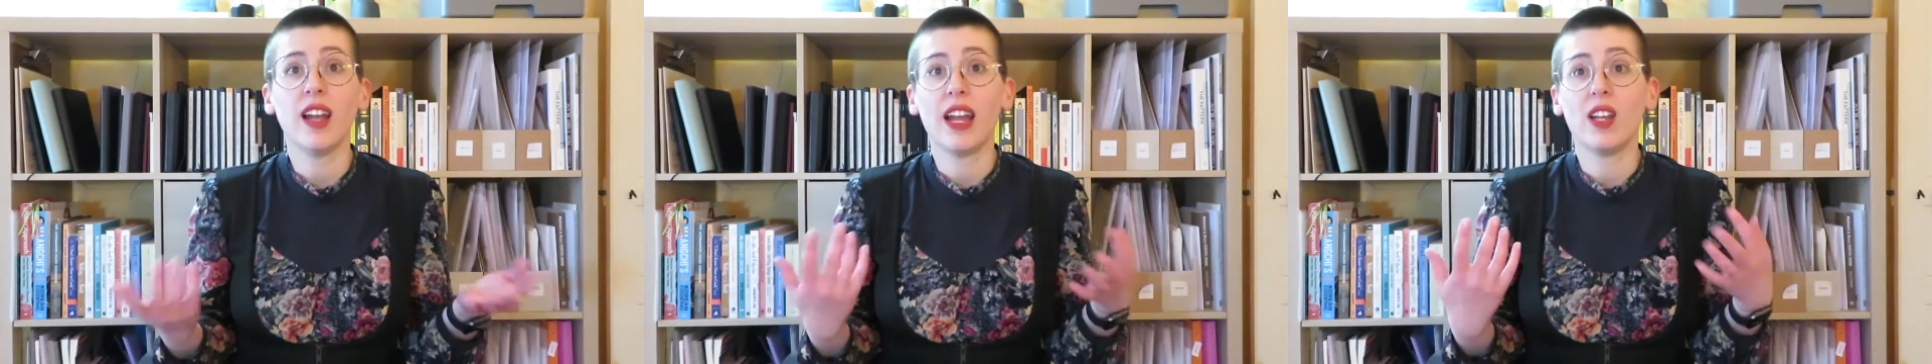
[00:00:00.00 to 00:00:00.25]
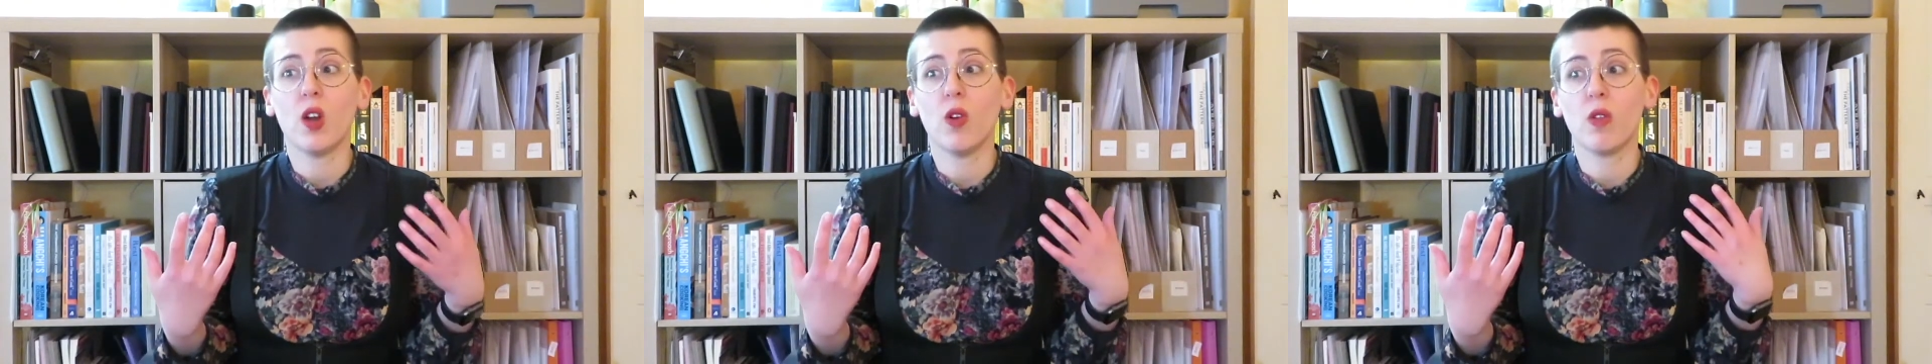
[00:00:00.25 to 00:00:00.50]
I
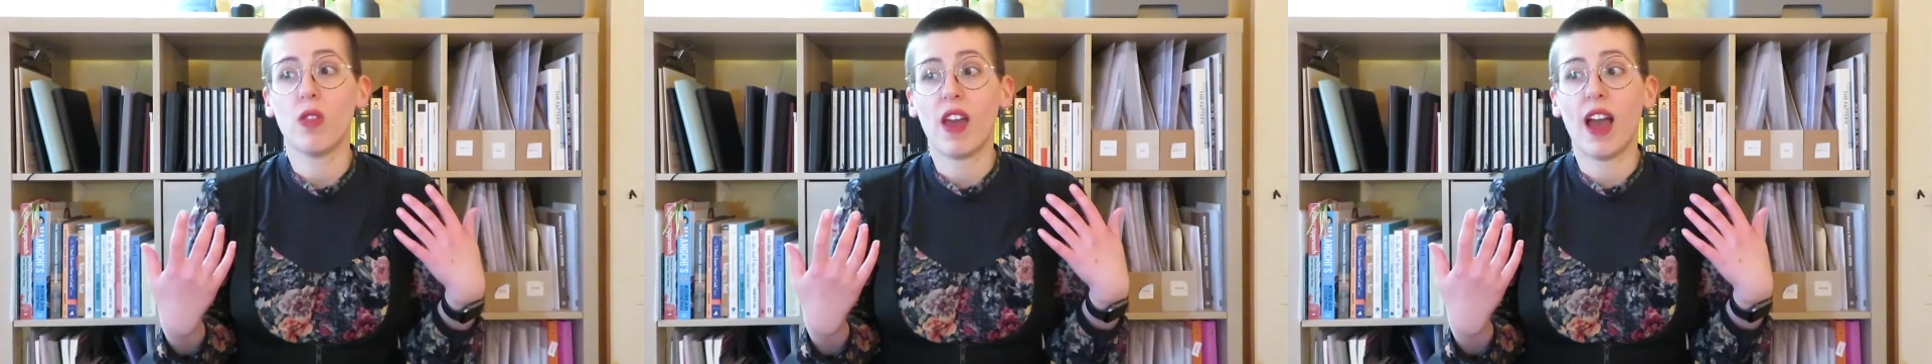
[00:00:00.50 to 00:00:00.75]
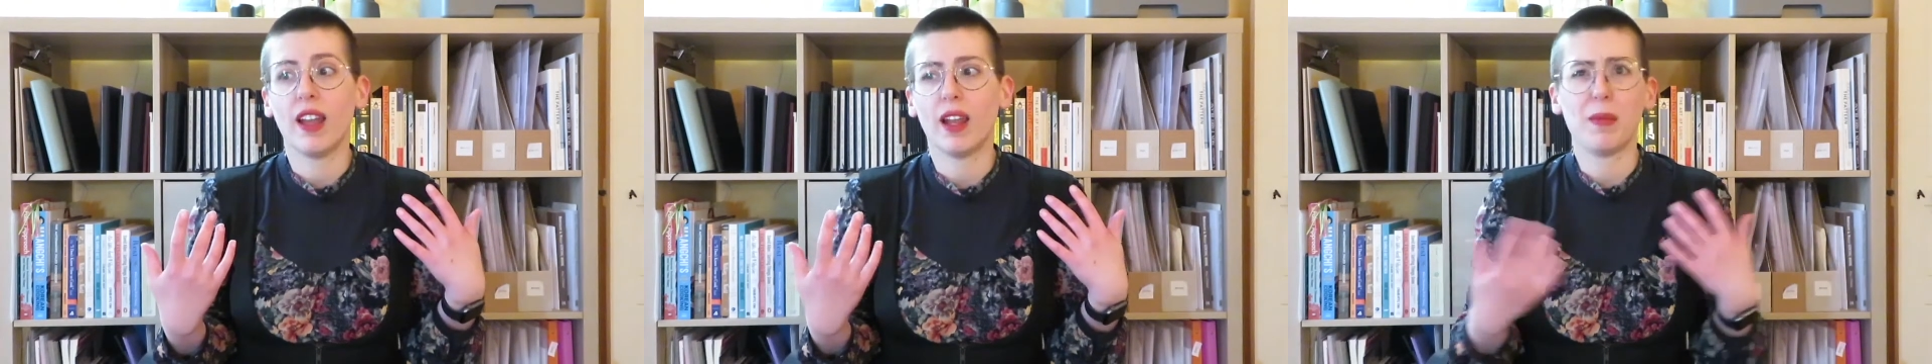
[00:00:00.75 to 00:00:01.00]
know
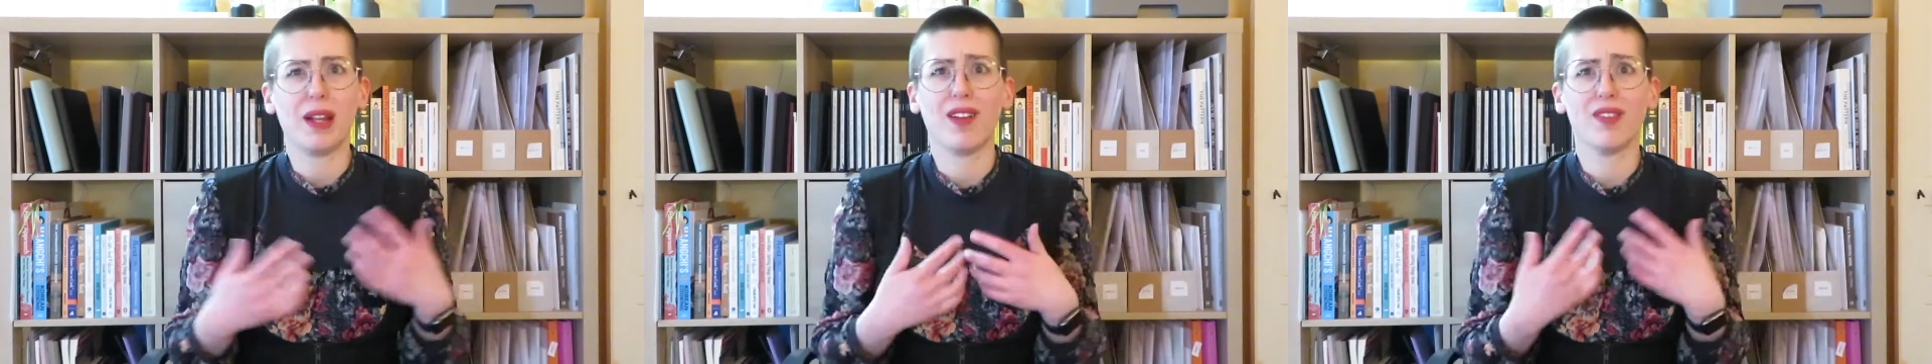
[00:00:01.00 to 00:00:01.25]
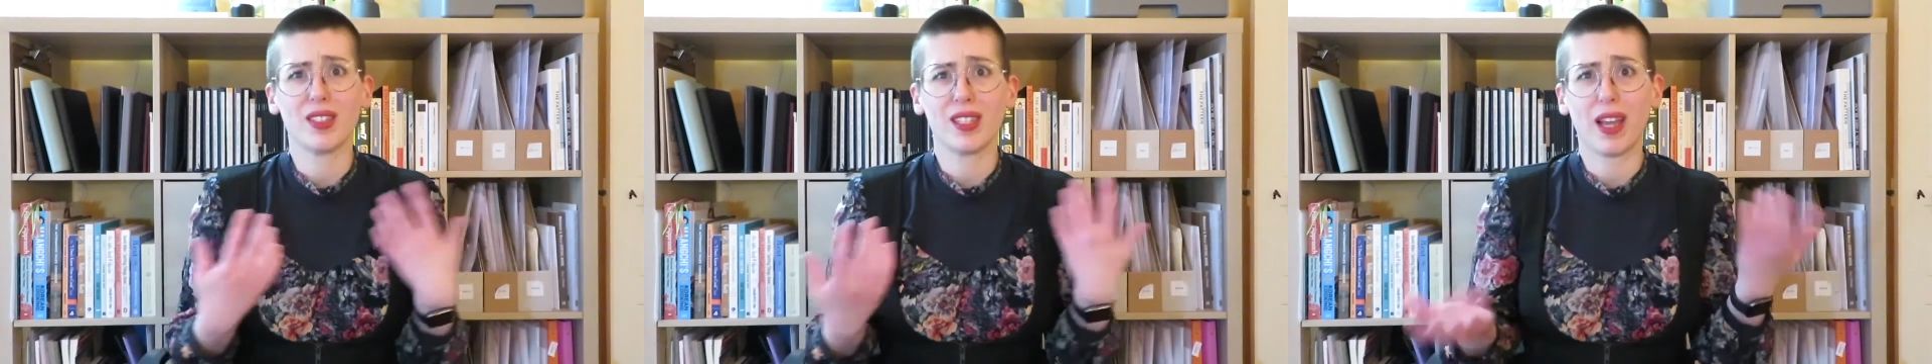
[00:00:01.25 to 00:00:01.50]
that, I mean,
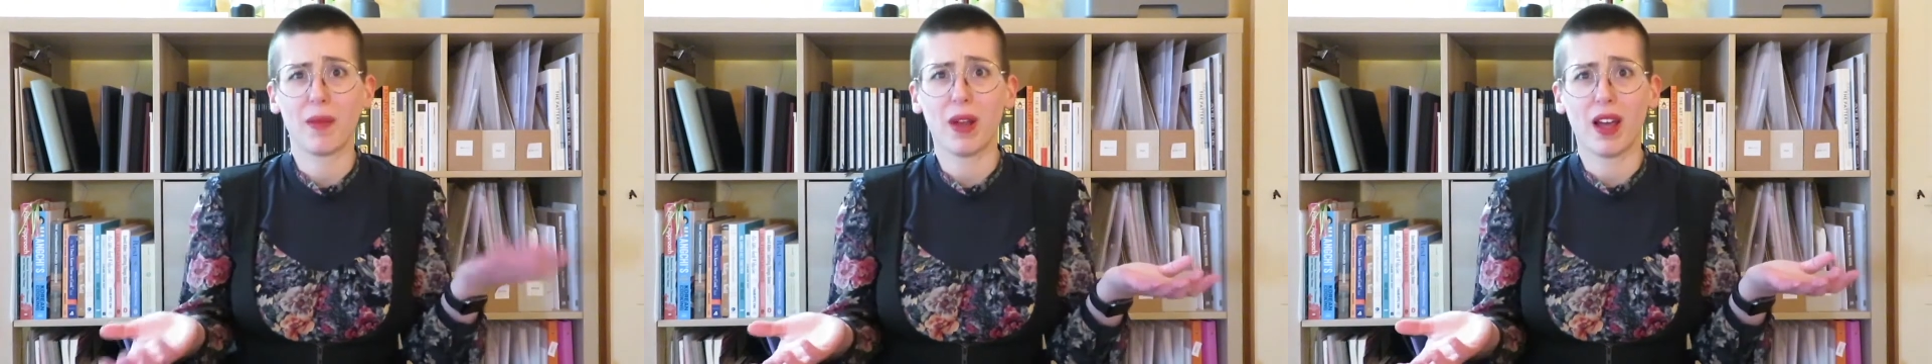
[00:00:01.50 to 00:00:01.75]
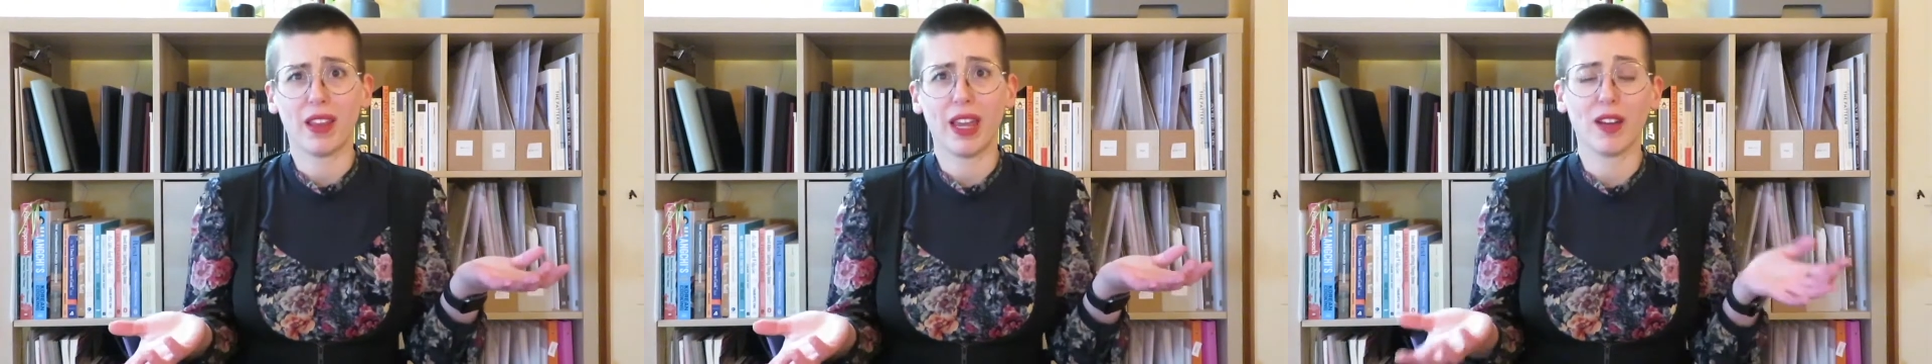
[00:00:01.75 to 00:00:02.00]
obviously I'm
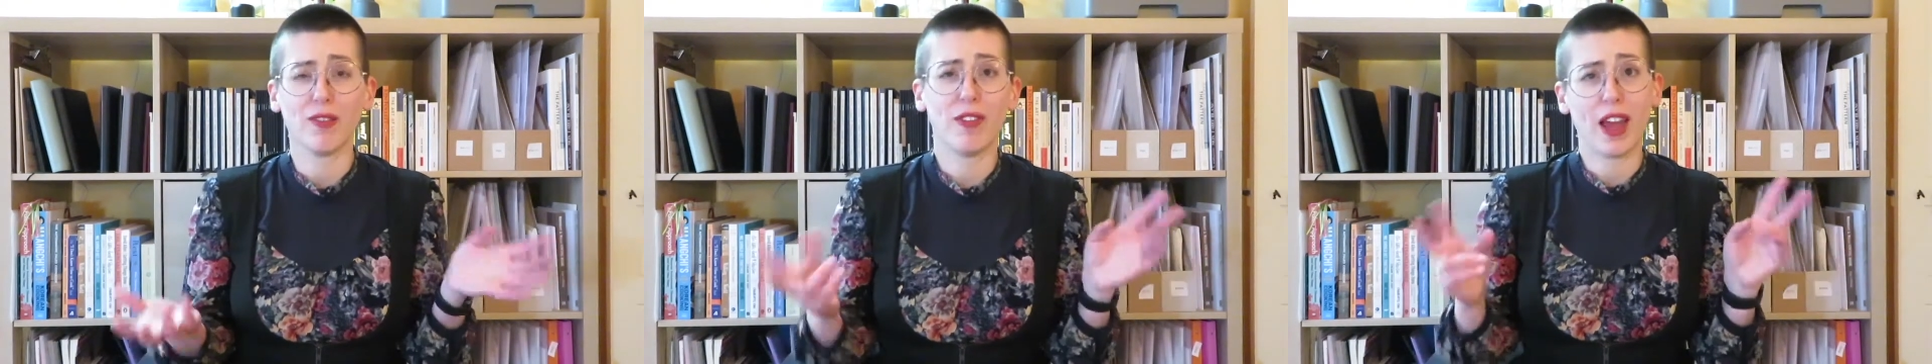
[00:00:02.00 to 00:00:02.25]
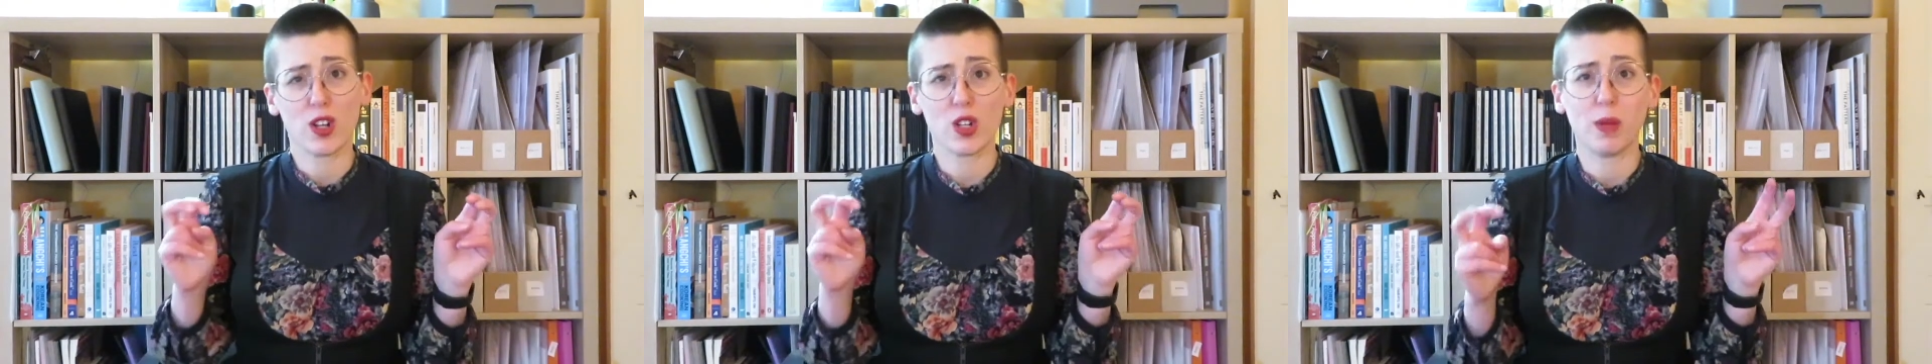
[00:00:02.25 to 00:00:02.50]
not like a
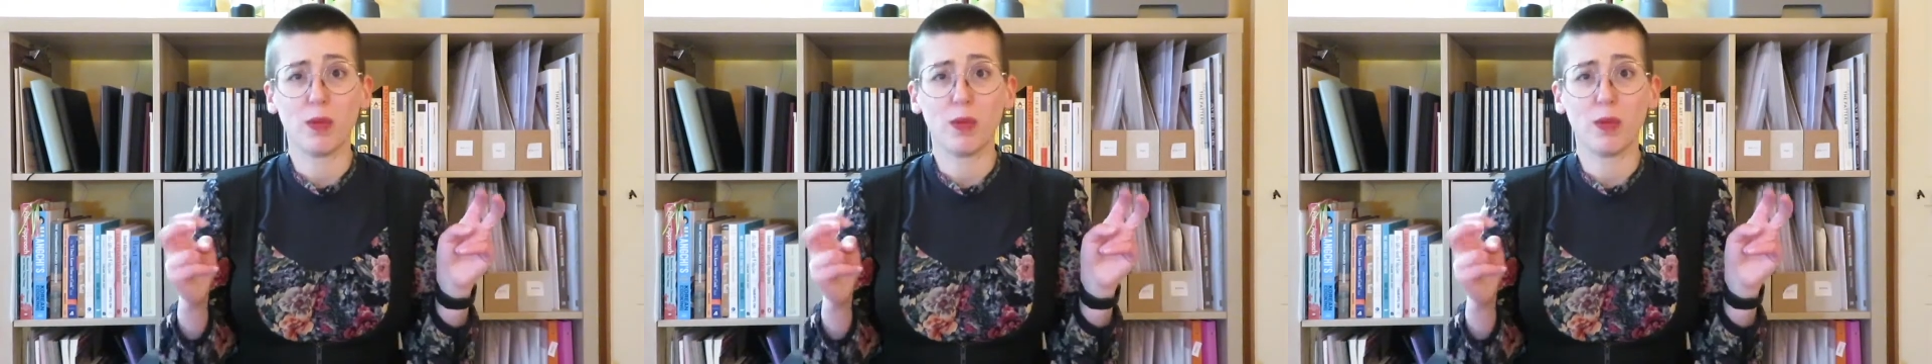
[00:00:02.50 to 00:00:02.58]
fashion